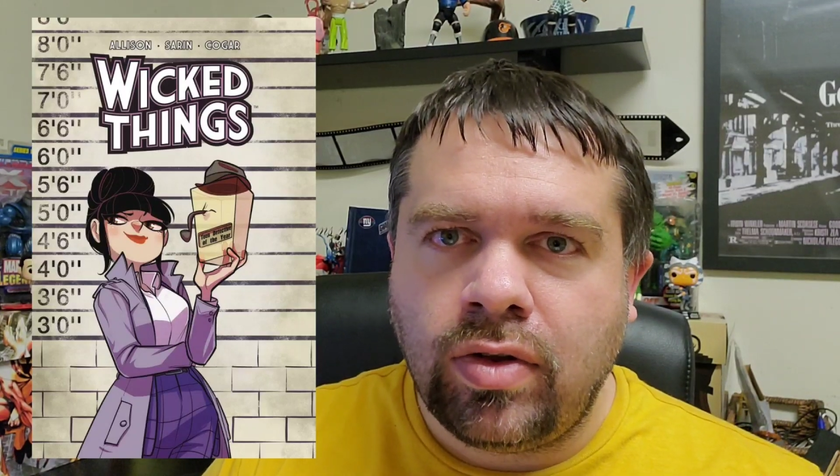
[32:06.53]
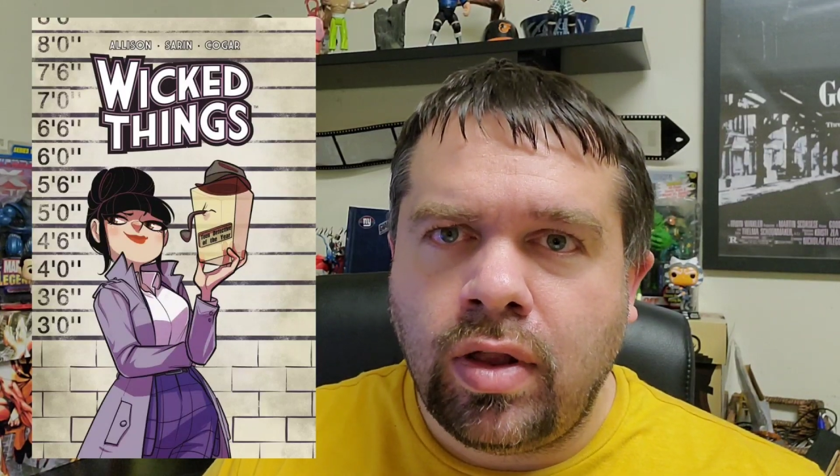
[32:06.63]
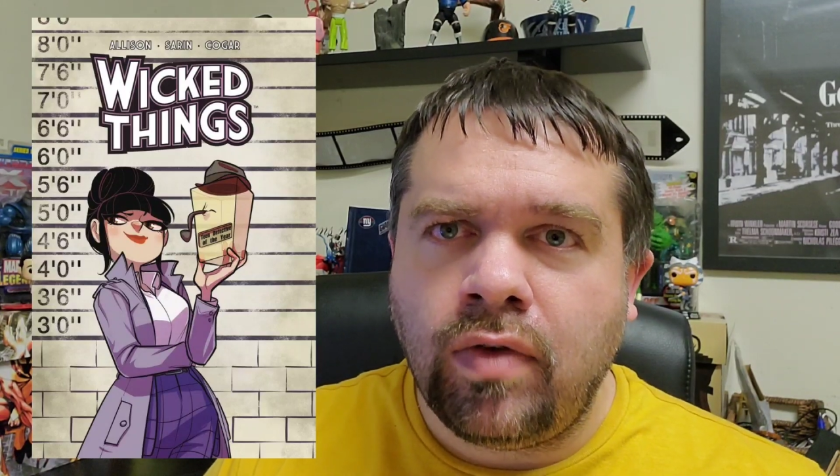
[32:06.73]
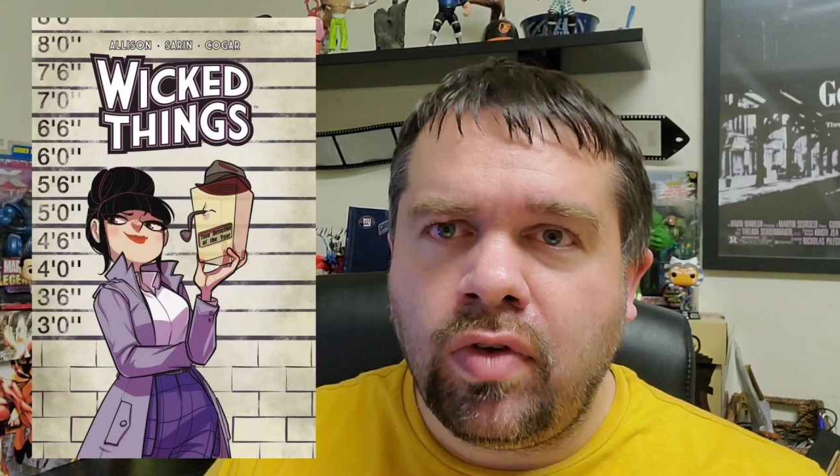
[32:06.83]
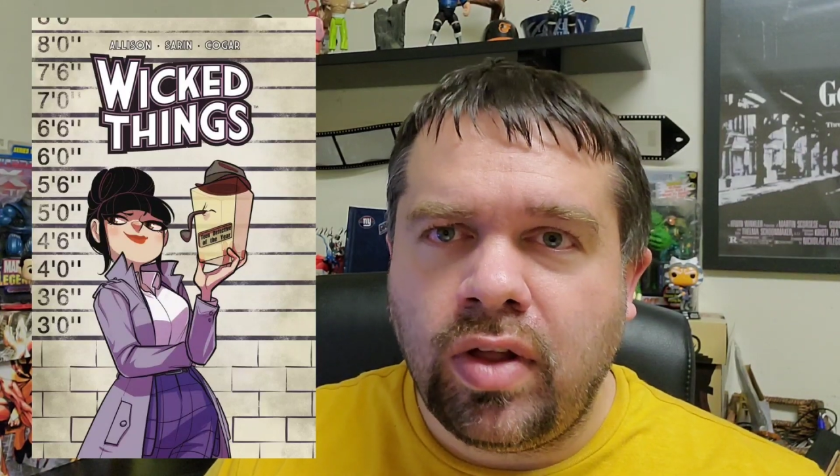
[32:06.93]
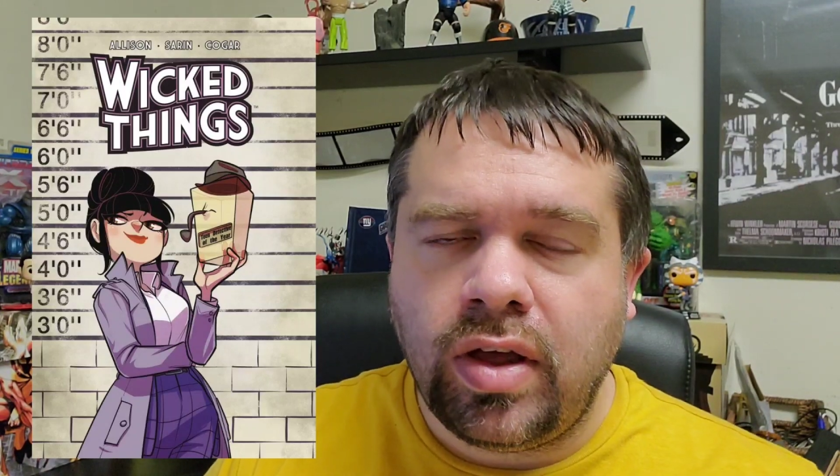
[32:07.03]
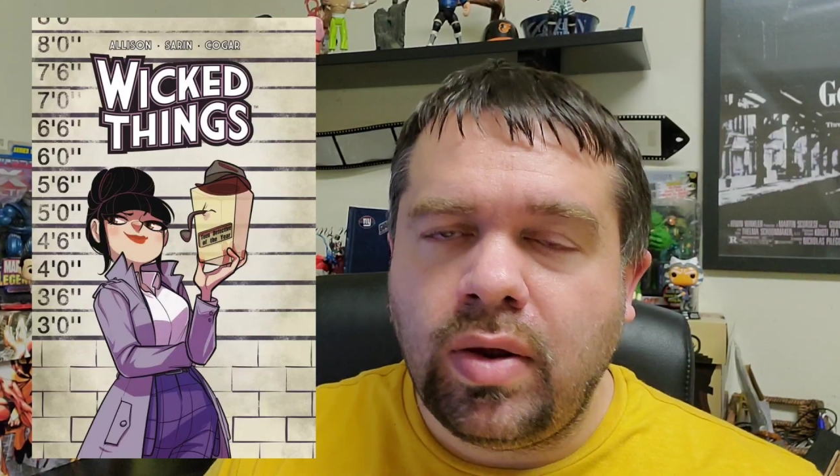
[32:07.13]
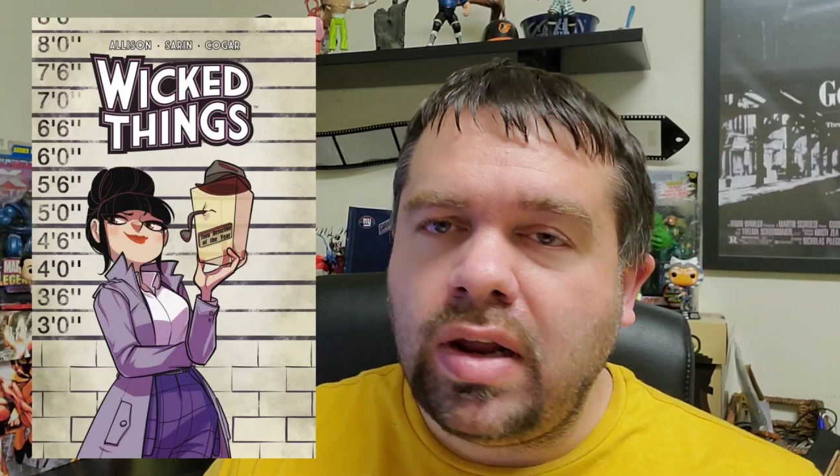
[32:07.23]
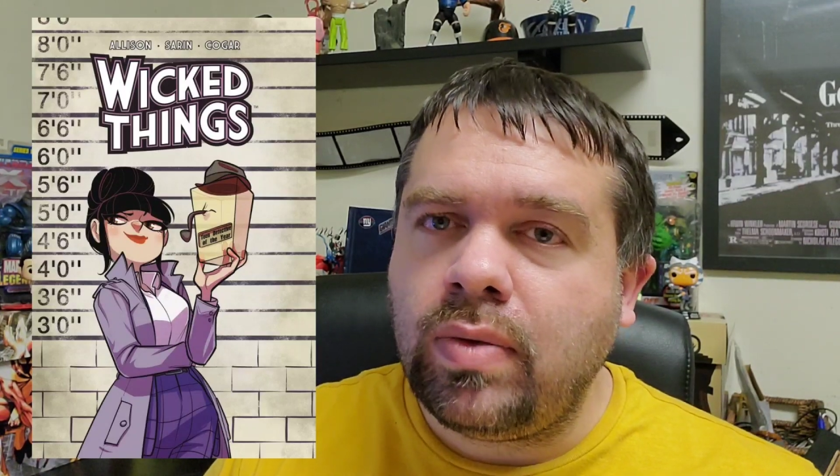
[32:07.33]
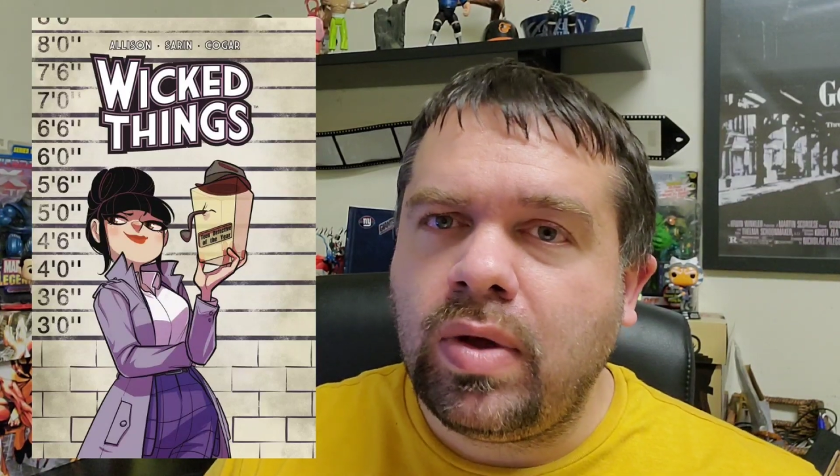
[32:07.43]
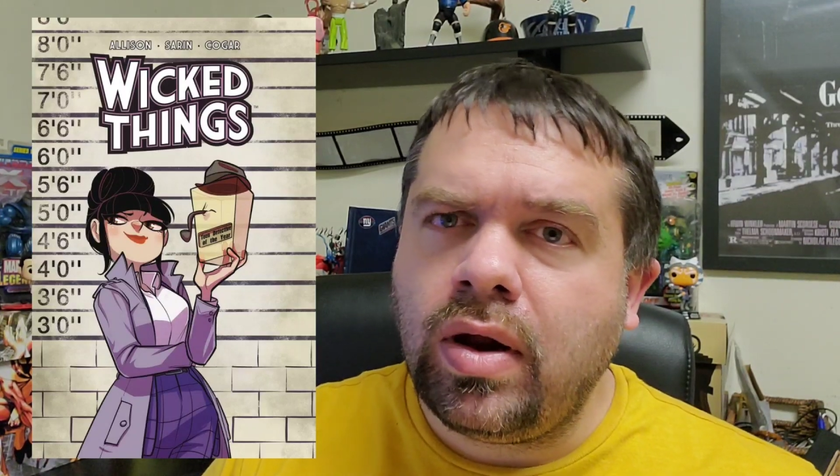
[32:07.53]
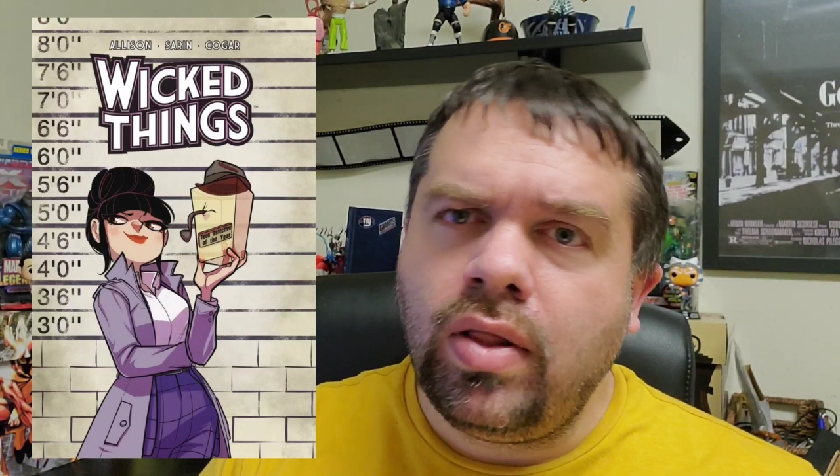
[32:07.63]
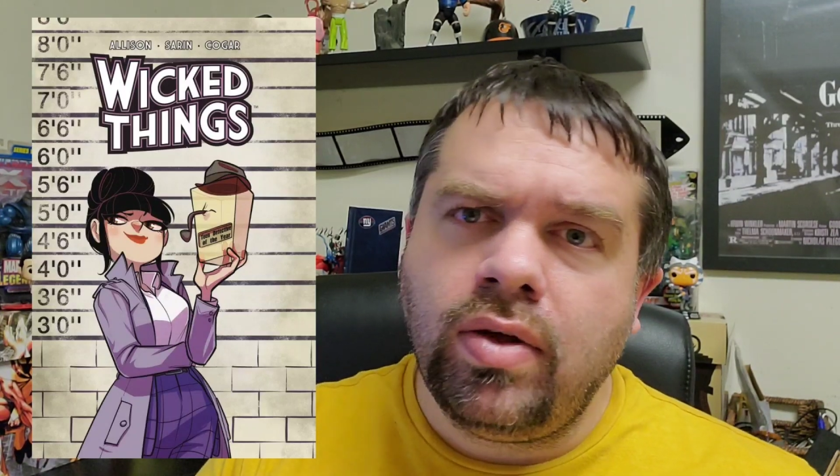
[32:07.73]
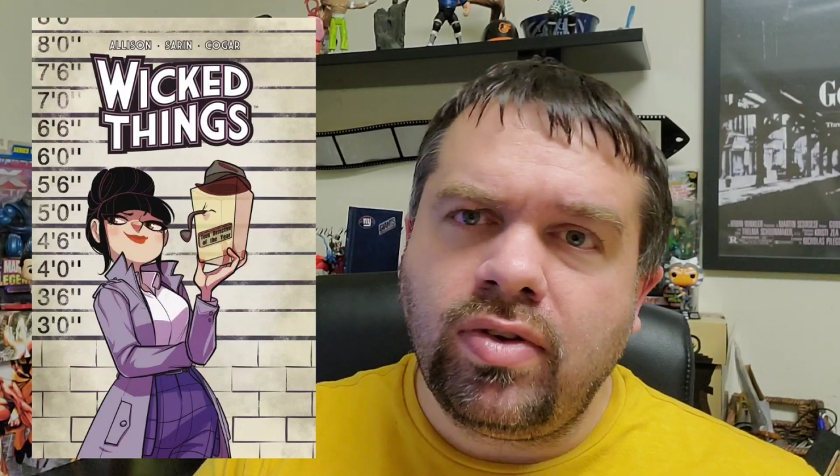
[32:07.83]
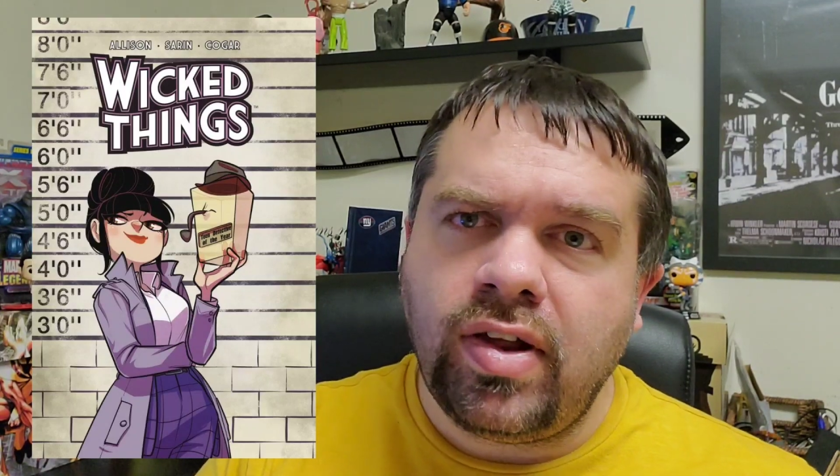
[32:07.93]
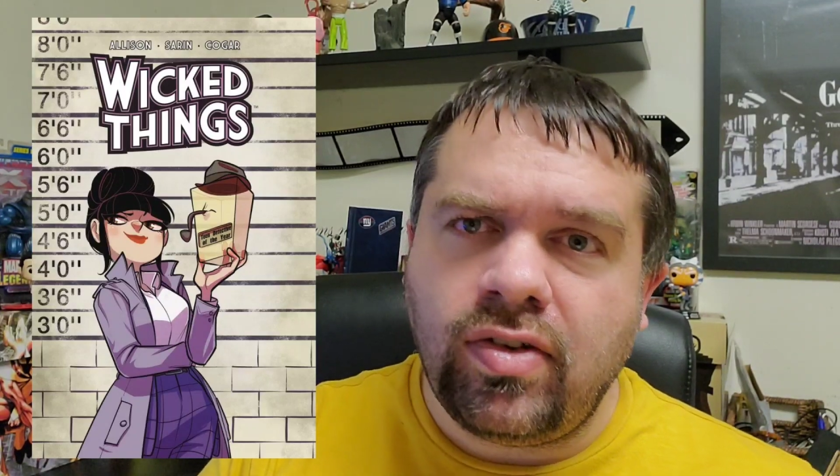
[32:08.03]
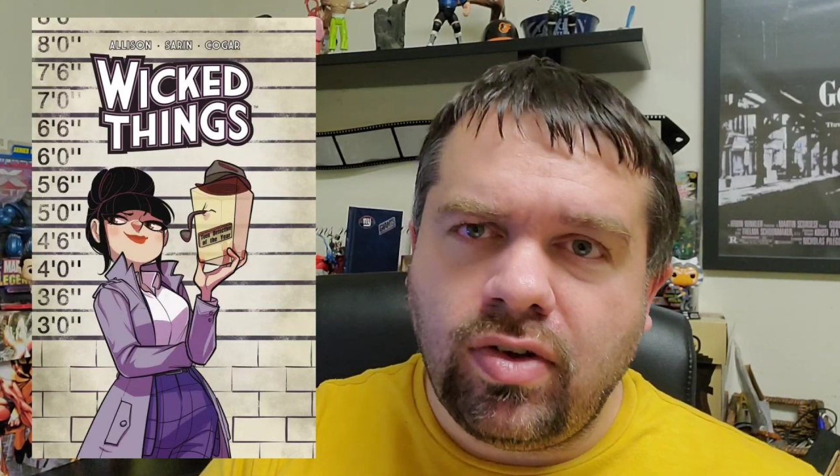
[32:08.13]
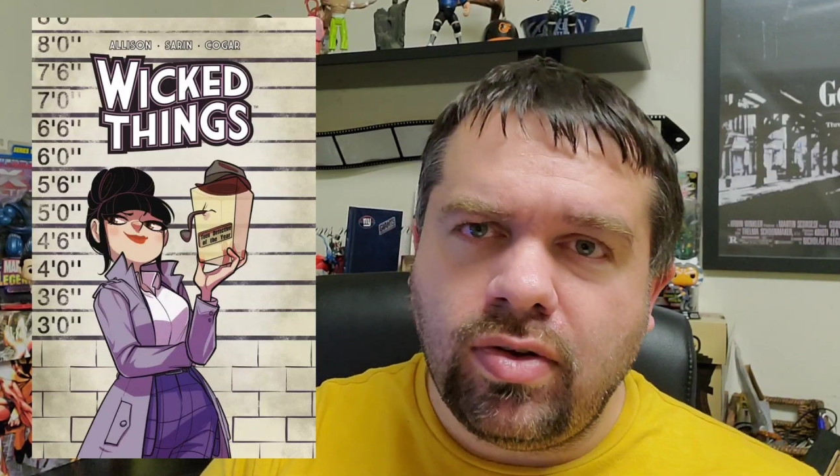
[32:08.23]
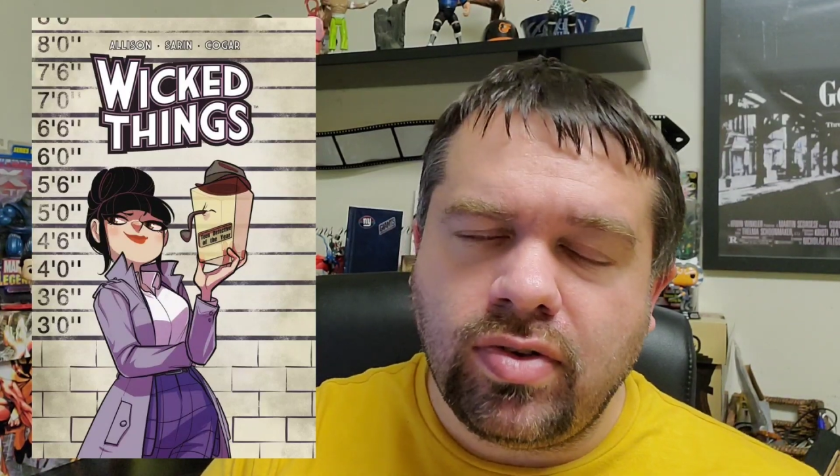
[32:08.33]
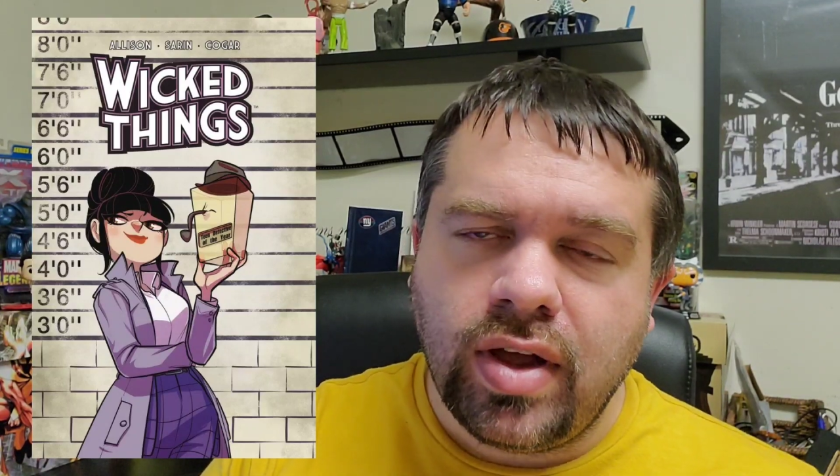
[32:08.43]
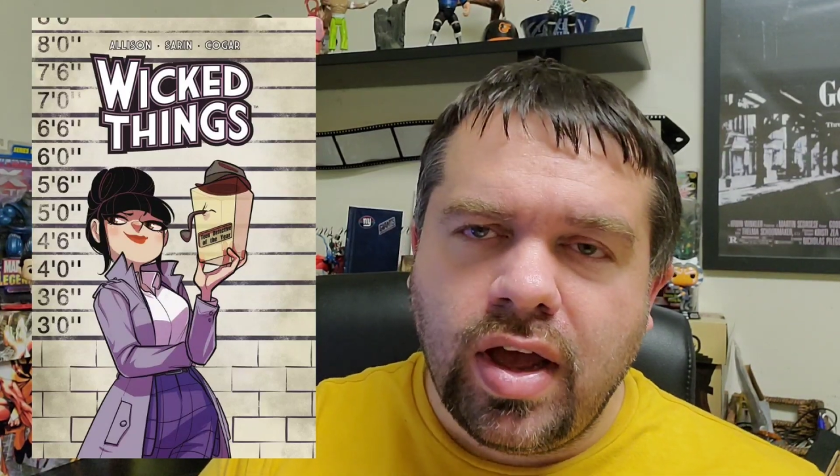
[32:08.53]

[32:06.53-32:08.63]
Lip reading: so don't feel like you need to read all those issues